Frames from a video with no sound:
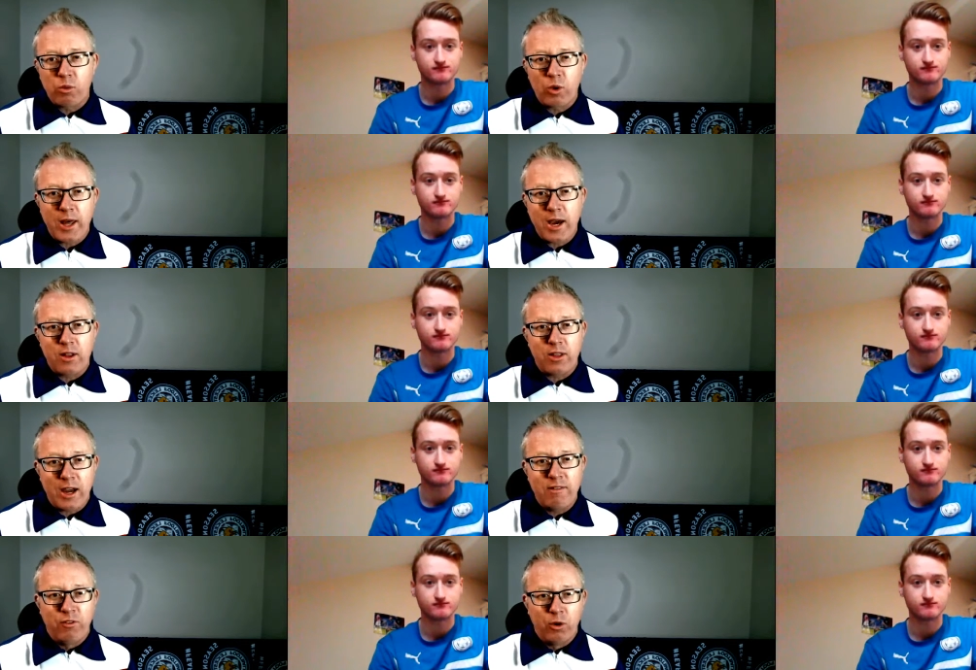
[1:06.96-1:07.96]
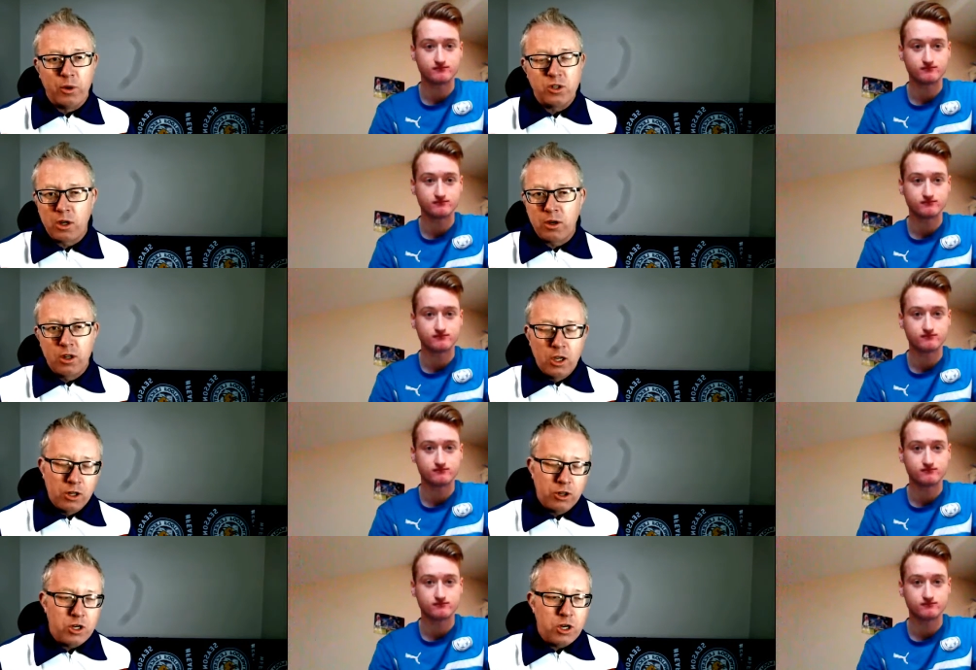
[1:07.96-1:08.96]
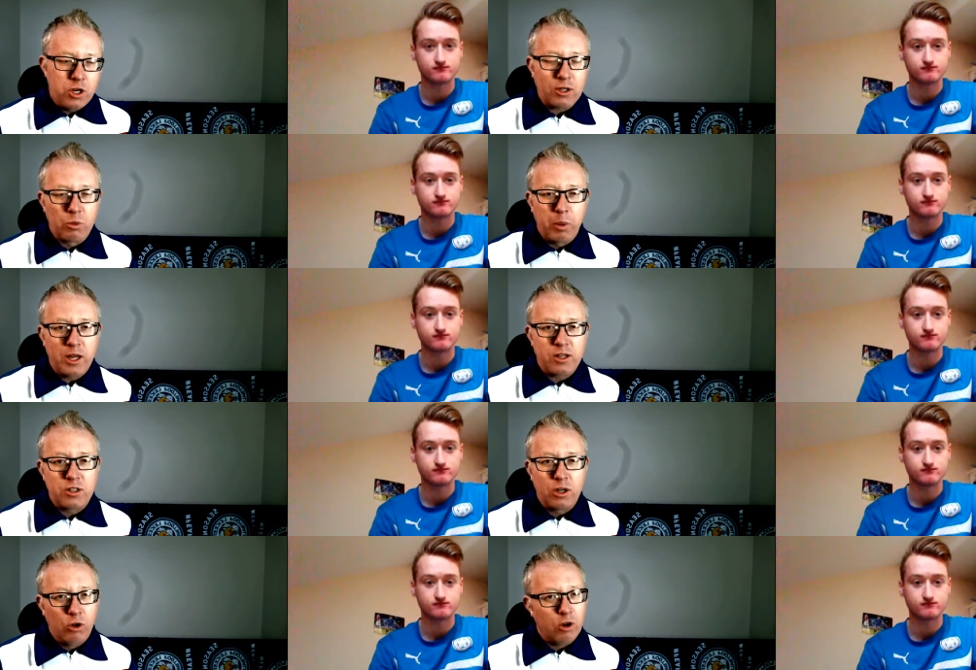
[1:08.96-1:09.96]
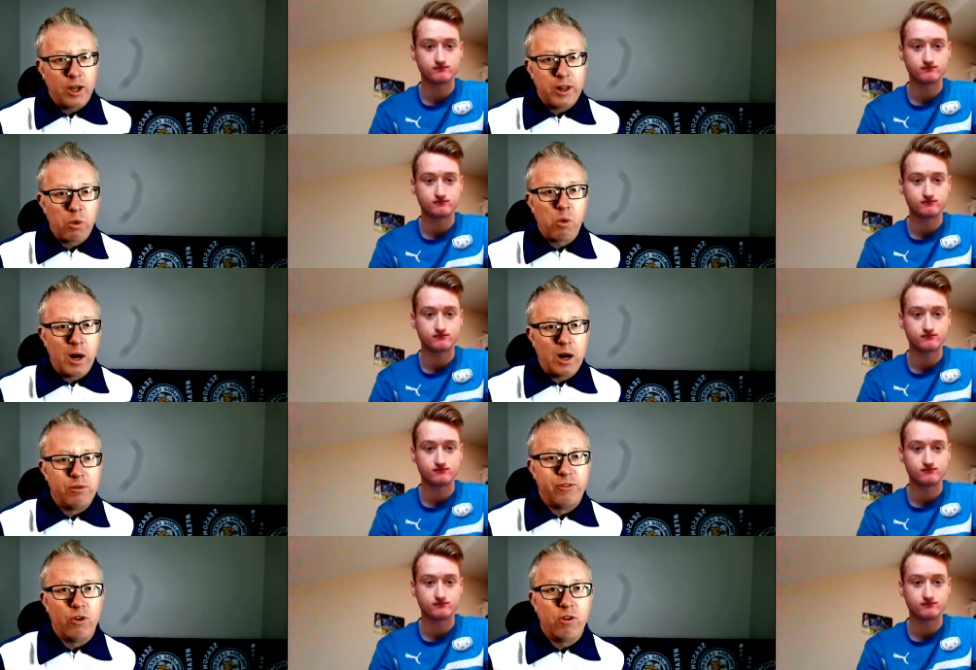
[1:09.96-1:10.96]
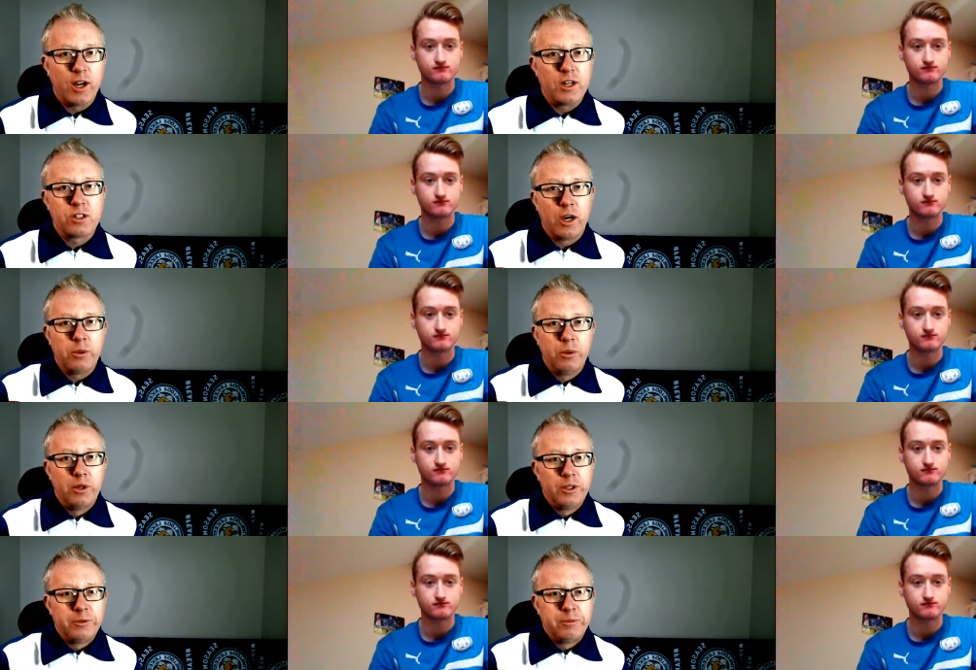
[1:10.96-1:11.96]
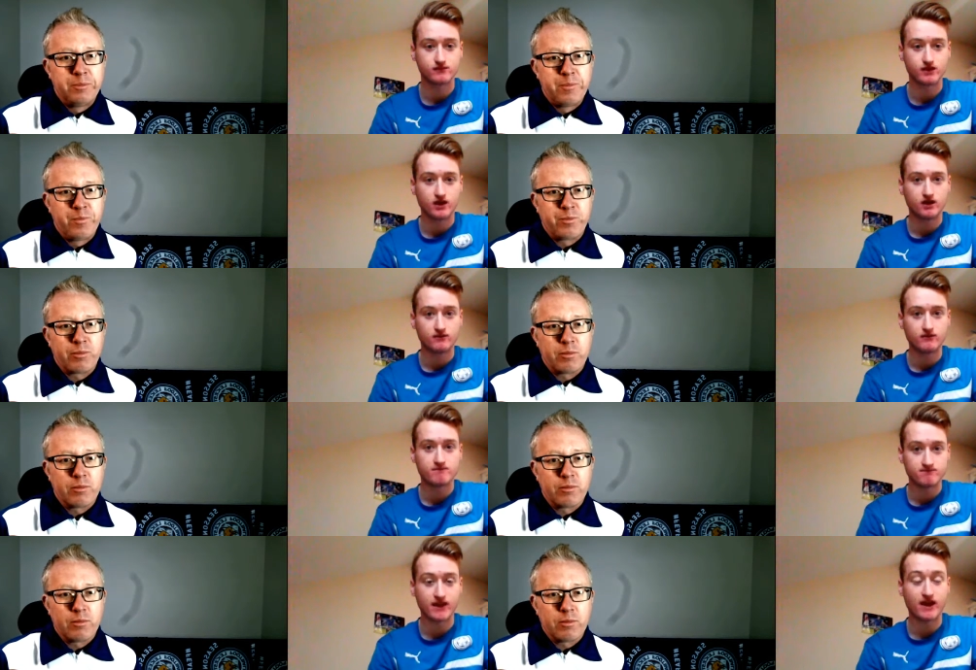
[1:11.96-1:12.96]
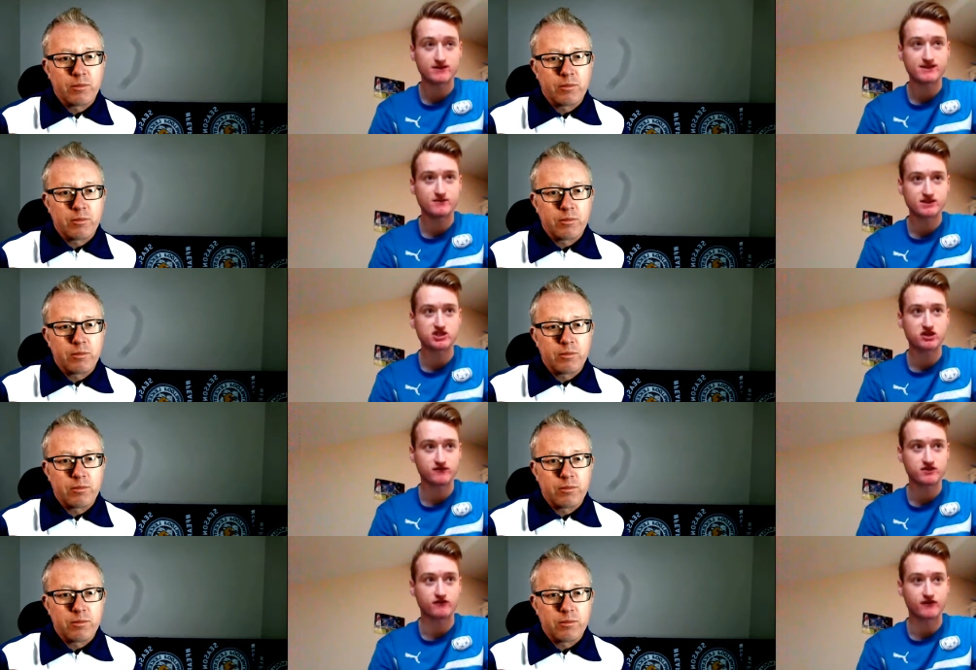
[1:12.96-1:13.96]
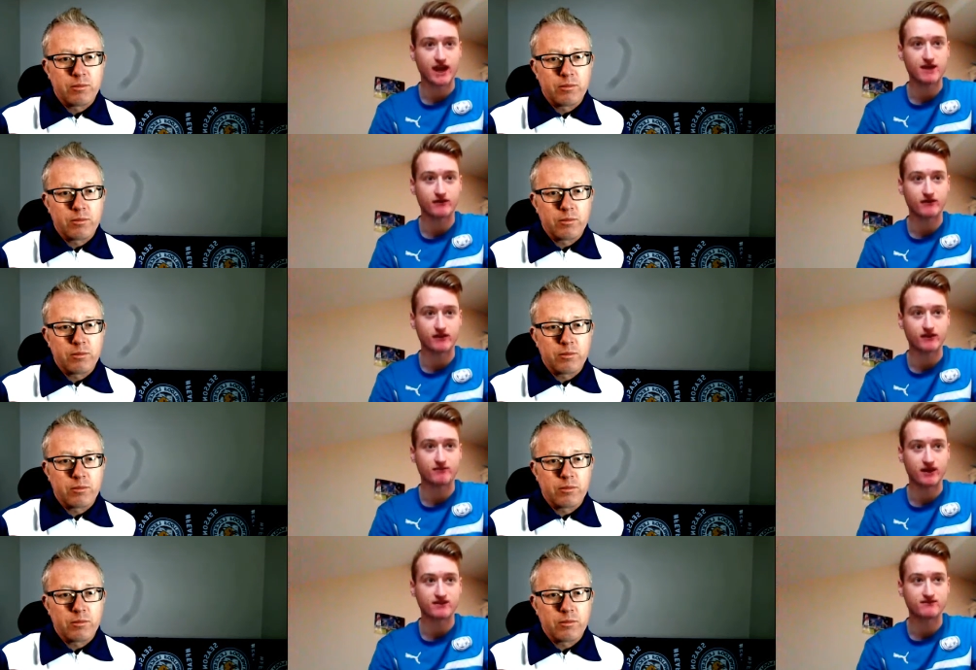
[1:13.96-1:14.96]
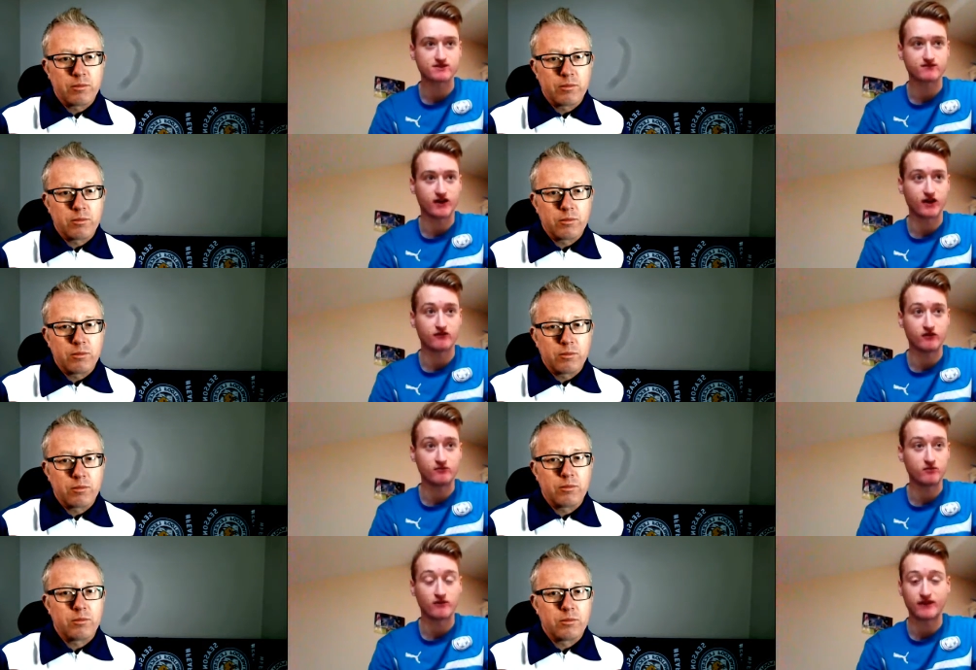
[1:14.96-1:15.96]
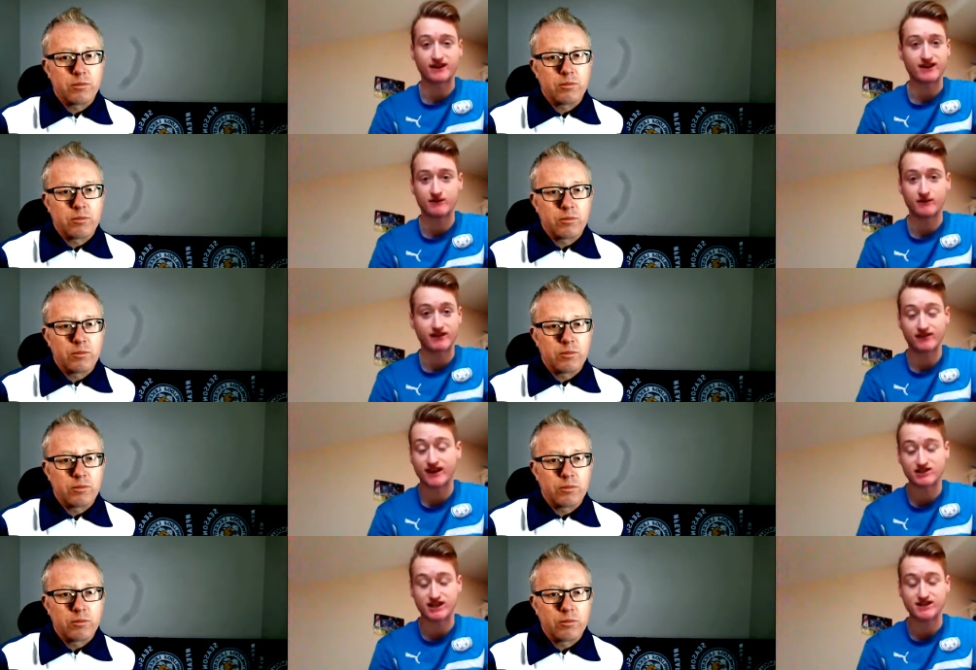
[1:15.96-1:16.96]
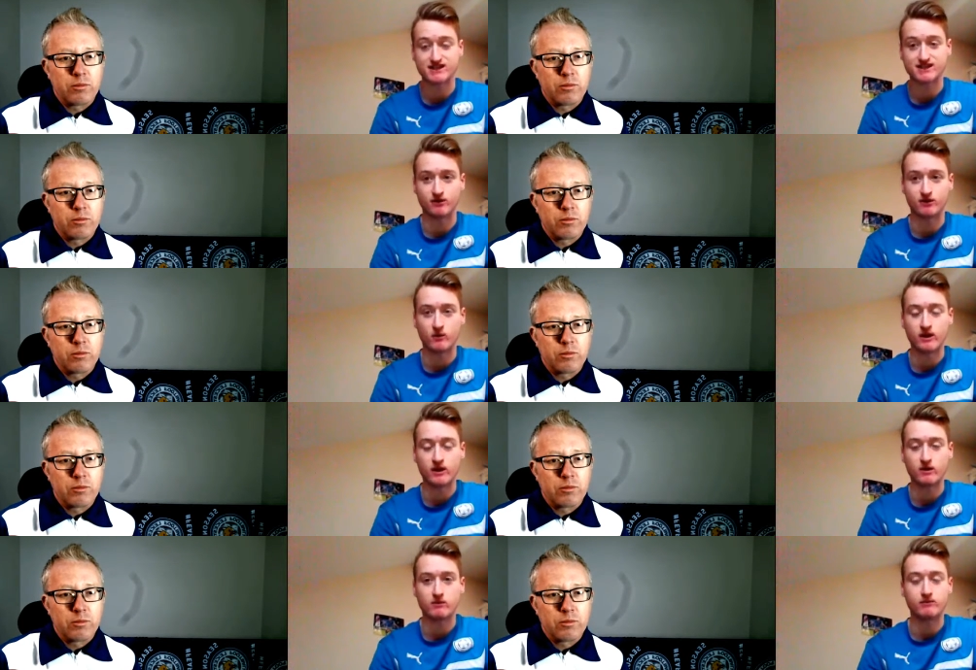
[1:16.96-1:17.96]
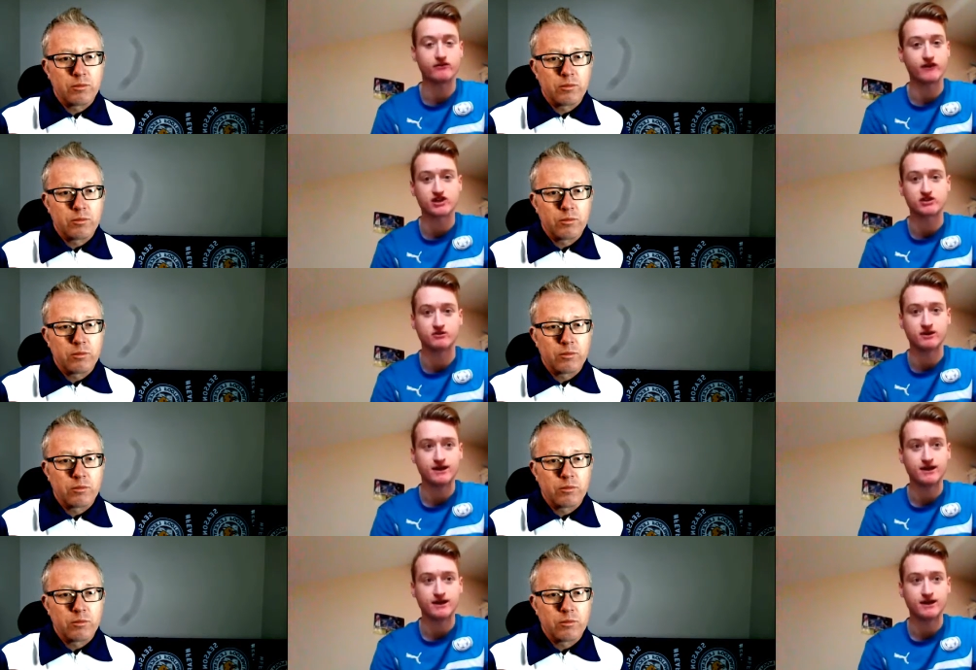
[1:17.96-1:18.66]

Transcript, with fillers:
Speaker 1: without that influence, that the Newcastle players looked like they were well up for it. So.
Speaker 2: Yeah, it was it was a tough, tough game. I think they played some very good football, and they had we had they had chances, but we were professional